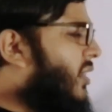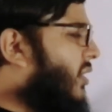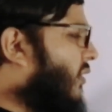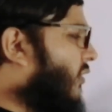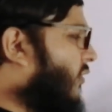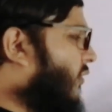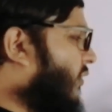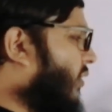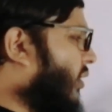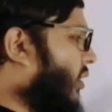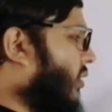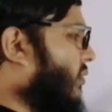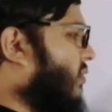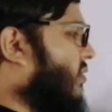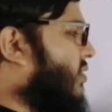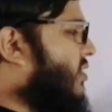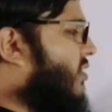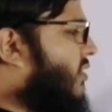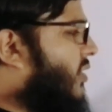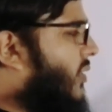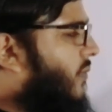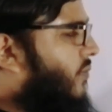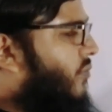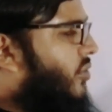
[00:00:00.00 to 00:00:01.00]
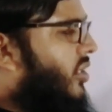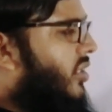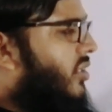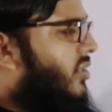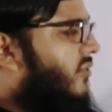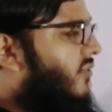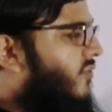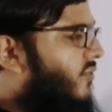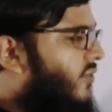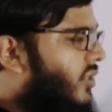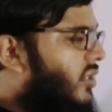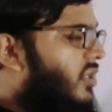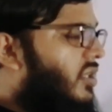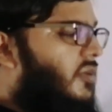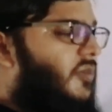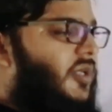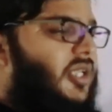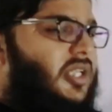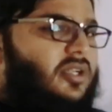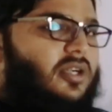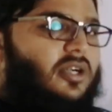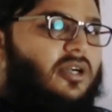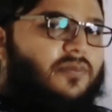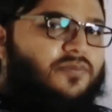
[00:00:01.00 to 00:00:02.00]
So subject, verb,
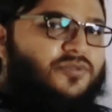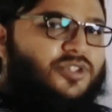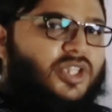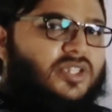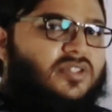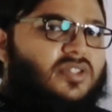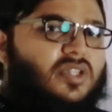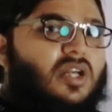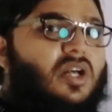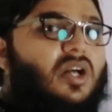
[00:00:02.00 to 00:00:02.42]
and object